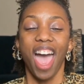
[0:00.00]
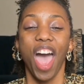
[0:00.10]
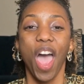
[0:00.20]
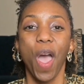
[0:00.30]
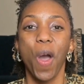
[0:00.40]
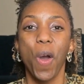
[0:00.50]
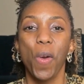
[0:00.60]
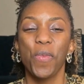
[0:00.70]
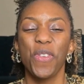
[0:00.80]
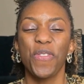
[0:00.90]
I
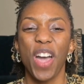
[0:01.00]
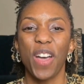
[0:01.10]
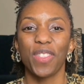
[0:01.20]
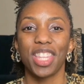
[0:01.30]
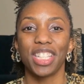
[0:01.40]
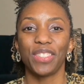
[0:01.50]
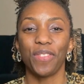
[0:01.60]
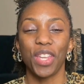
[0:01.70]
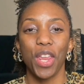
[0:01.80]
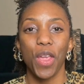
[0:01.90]
hope you found this
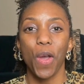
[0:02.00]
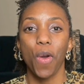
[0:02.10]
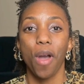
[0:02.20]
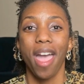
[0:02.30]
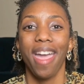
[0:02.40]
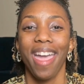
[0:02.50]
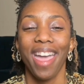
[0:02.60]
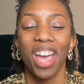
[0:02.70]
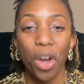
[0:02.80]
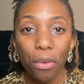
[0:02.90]
video
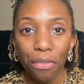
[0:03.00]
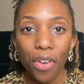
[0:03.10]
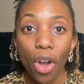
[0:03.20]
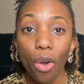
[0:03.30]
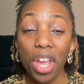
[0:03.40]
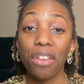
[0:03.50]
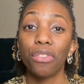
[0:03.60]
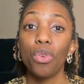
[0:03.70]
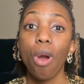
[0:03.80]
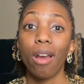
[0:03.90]
helpful.
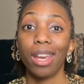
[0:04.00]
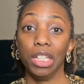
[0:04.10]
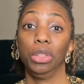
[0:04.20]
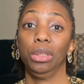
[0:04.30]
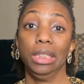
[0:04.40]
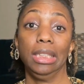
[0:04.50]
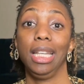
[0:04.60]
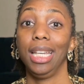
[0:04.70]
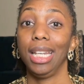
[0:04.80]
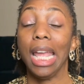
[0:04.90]
If you are
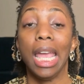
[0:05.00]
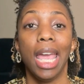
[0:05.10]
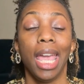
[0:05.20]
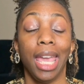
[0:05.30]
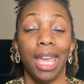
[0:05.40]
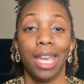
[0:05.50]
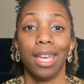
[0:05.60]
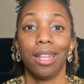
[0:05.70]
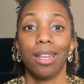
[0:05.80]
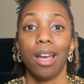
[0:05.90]
interested
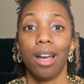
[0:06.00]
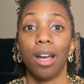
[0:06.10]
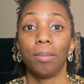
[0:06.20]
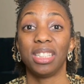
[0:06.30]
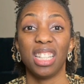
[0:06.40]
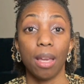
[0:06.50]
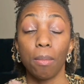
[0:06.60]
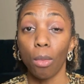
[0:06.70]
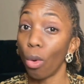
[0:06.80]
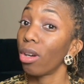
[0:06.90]
in seeing
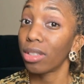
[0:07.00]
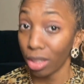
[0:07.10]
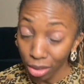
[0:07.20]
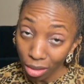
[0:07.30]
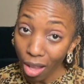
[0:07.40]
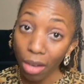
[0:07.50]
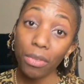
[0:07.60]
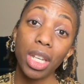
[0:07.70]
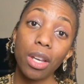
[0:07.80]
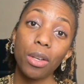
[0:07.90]
more sister lock
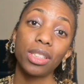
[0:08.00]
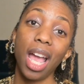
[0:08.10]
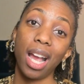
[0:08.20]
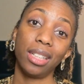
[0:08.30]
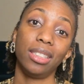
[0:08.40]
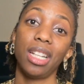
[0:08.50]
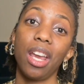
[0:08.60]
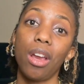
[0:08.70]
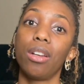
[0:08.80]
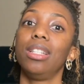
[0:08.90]
videos, like I
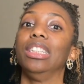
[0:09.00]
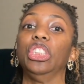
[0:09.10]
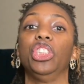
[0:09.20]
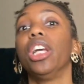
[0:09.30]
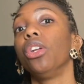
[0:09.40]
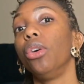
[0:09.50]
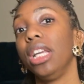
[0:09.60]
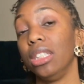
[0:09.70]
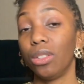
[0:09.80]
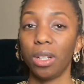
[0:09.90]
shared, this channel
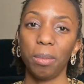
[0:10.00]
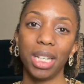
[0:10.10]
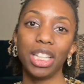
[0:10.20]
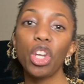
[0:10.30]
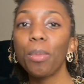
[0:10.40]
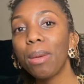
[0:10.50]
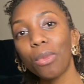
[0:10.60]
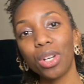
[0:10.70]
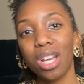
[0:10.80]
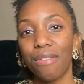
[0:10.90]
is going to be a little bit
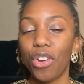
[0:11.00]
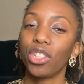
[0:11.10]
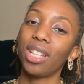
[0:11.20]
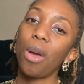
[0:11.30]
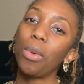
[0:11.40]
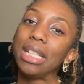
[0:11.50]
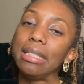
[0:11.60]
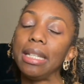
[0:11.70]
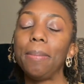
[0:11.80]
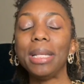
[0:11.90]
more diverse, and I want to
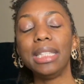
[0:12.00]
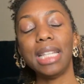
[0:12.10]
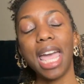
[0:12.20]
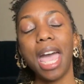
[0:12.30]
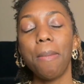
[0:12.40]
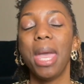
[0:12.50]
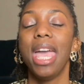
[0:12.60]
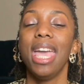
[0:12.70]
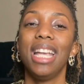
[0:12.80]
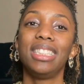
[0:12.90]
dip and dab
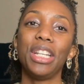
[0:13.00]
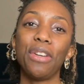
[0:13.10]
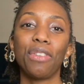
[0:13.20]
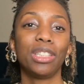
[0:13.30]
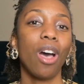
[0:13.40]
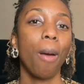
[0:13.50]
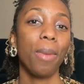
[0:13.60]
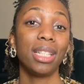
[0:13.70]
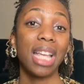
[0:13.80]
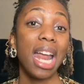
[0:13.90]
into different
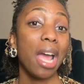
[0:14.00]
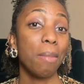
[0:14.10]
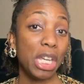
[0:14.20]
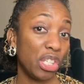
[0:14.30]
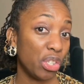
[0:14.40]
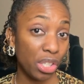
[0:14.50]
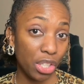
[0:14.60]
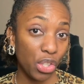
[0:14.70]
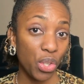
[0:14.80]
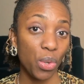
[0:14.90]
topics that I'm
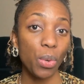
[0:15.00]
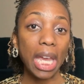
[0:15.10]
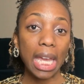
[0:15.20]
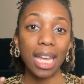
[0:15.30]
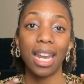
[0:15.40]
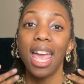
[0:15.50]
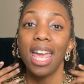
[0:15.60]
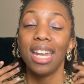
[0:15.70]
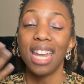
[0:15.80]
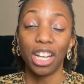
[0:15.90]
interested to, and
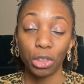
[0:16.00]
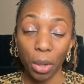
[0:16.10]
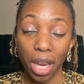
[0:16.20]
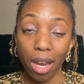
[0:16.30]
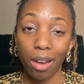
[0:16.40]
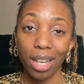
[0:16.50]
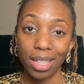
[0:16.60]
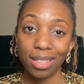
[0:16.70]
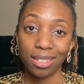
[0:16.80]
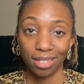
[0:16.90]
natural hair
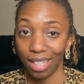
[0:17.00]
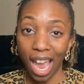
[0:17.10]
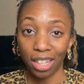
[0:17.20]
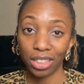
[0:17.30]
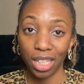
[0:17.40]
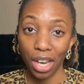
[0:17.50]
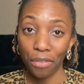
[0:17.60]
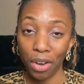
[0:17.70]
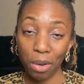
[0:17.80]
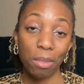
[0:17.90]
is actually a
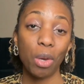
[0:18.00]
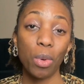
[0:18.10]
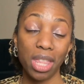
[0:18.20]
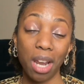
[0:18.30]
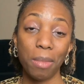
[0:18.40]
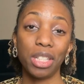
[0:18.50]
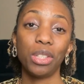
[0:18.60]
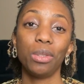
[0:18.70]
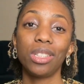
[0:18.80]
very big one that I'm into.